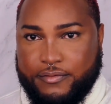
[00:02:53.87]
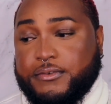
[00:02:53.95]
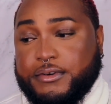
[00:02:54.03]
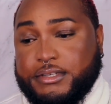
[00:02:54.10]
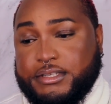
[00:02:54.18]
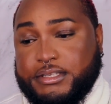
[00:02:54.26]

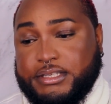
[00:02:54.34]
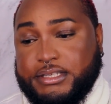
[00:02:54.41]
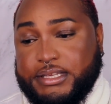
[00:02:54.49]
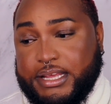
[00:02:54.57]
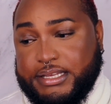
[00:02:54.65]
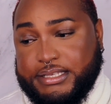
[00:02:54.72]
For
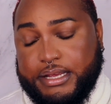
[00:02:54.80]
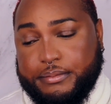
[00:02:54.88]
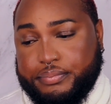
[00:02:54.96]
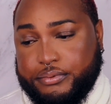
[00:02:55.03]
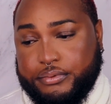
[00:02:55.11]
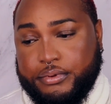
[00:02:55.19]

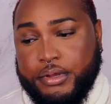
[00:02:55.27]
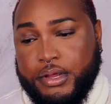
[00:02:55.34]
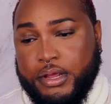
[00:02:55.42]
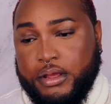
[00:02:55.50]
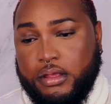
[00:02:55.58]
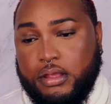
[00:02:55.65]
example,
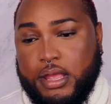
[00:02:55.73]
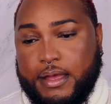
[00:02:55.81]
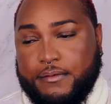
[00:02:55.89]
you